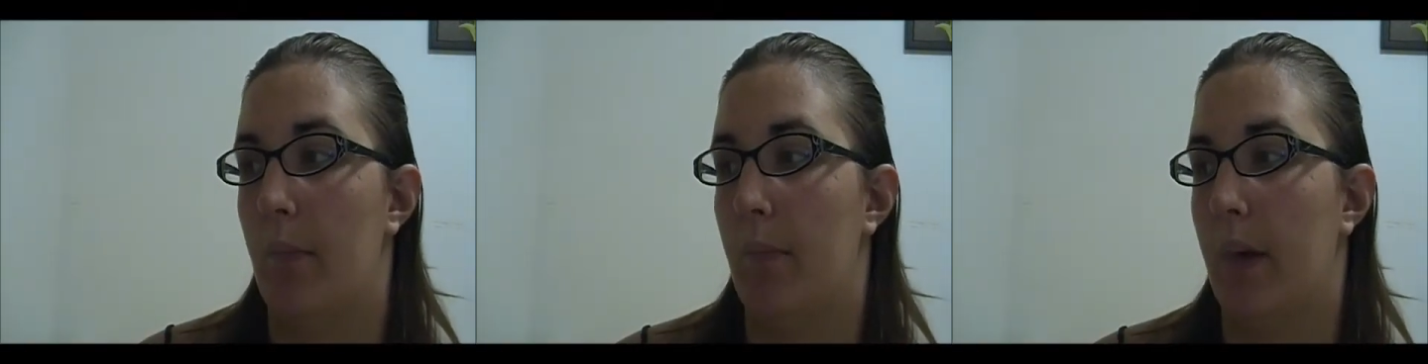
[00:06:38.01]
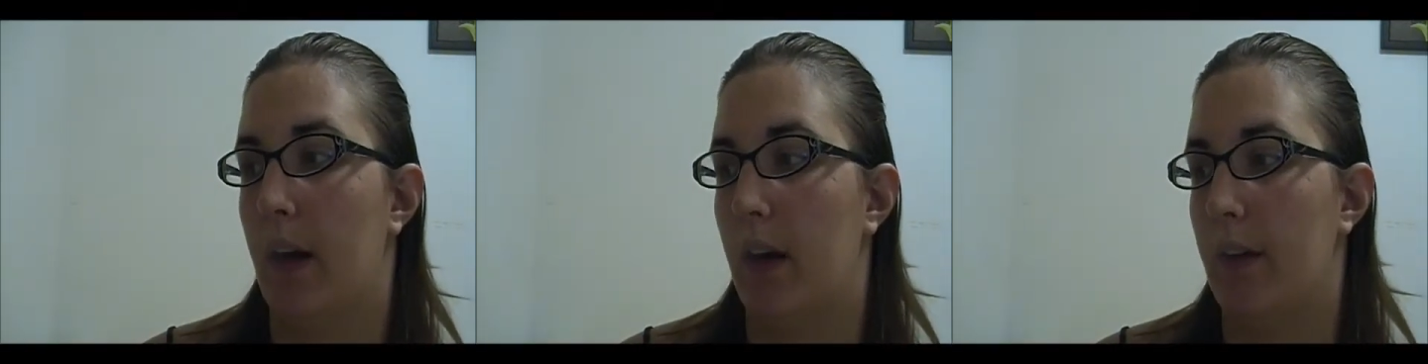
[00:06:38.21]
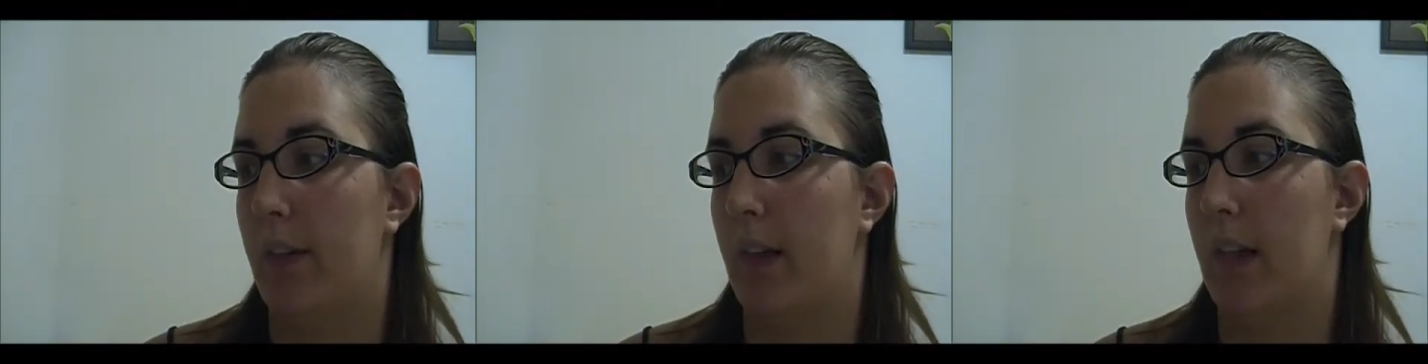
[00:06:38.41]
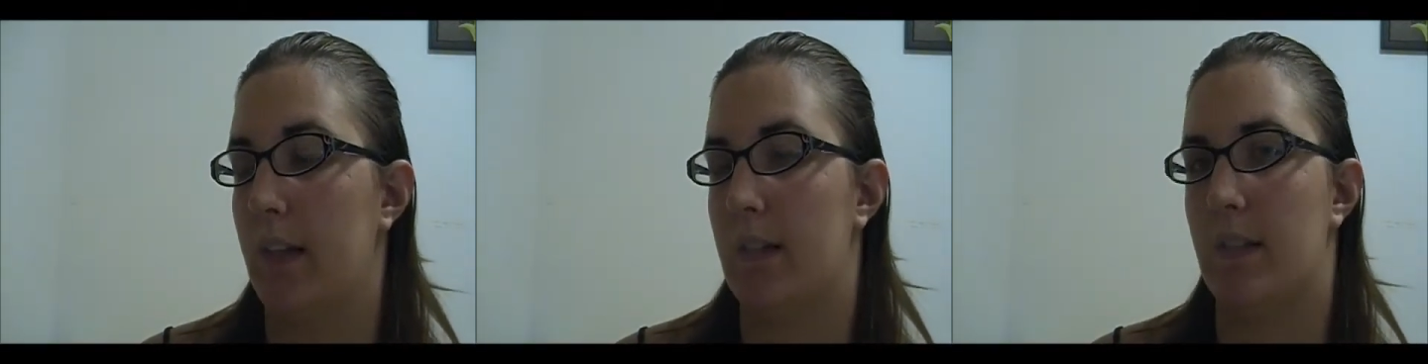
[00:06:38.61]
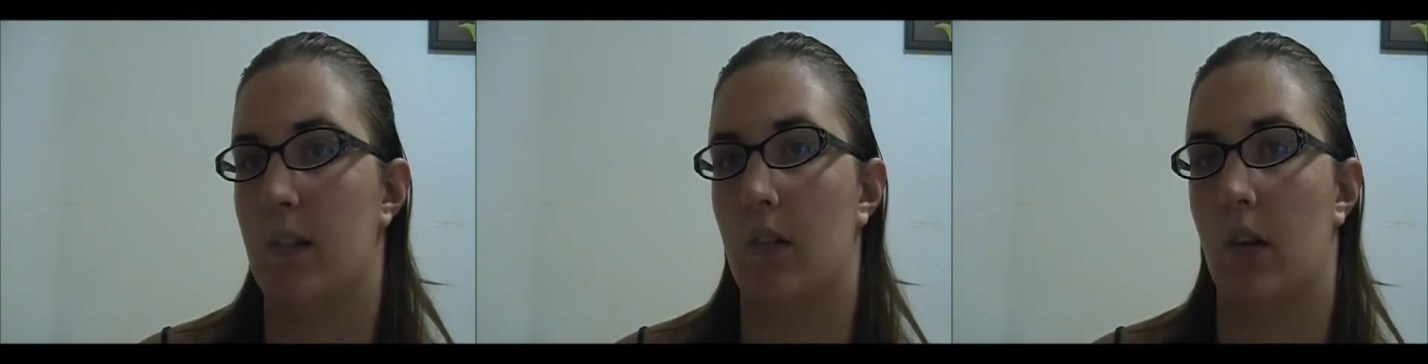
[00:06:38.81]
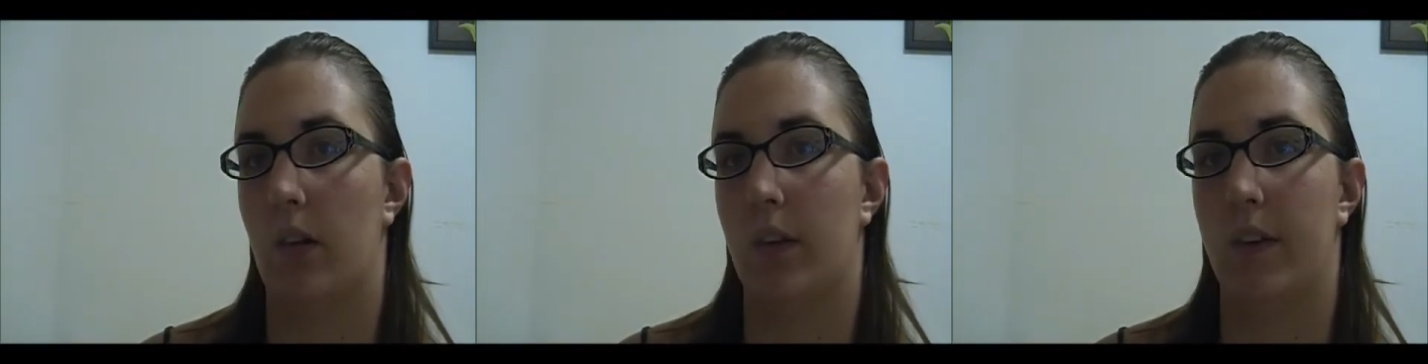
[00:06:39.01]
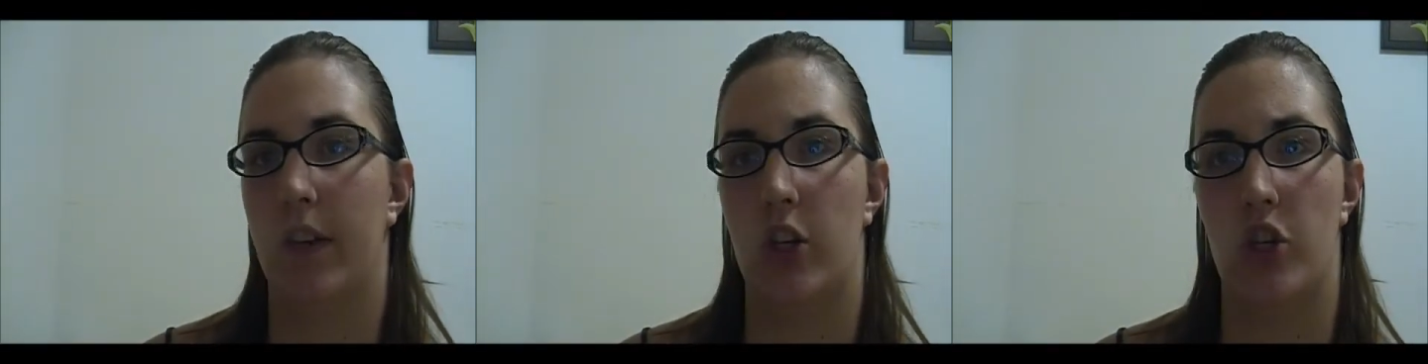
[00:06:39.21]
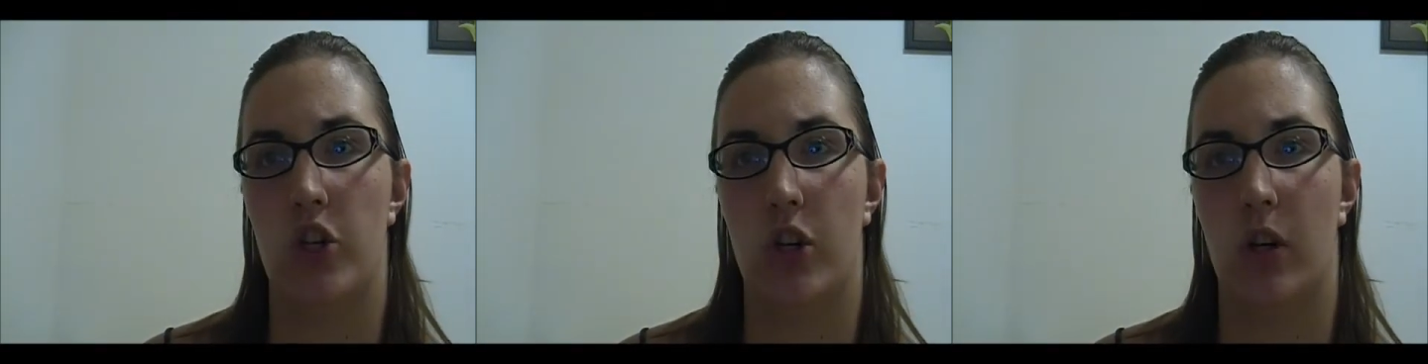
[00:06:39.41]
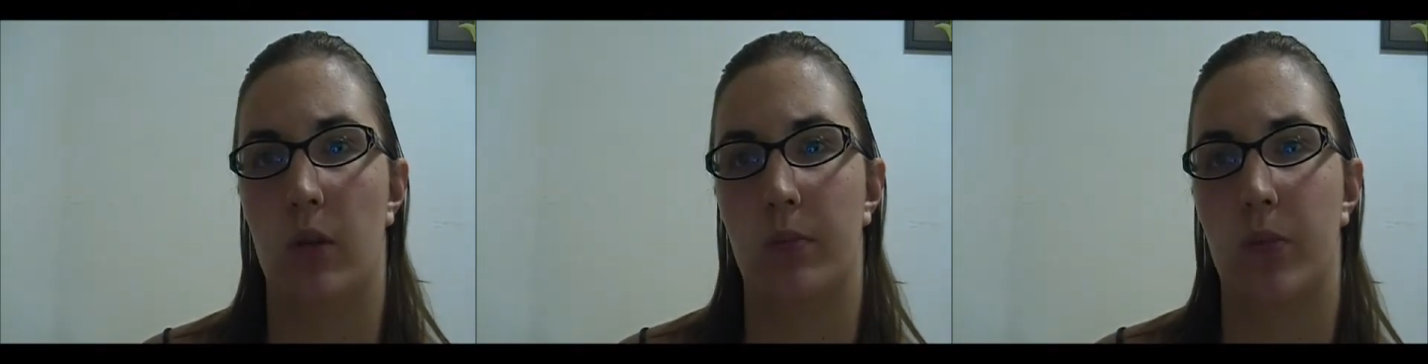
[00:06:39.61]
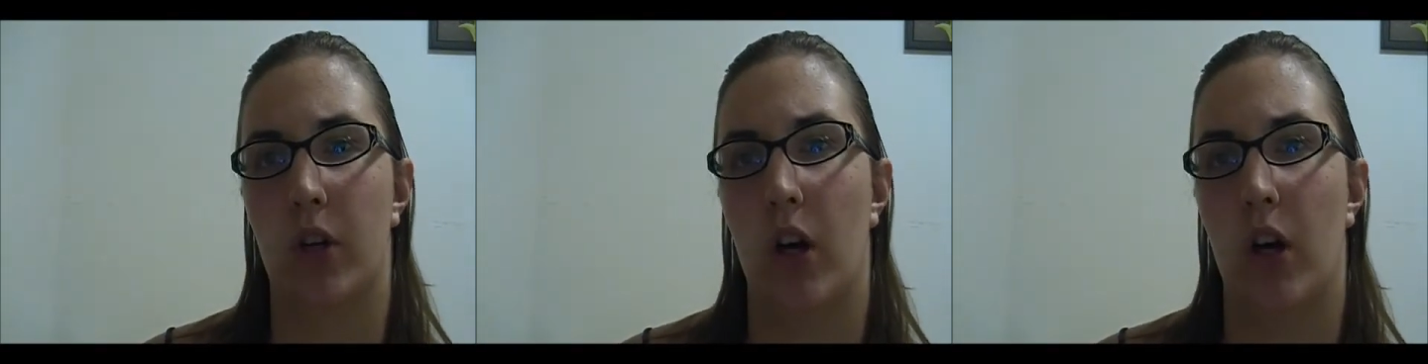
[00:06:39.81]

but I think it's called the Germ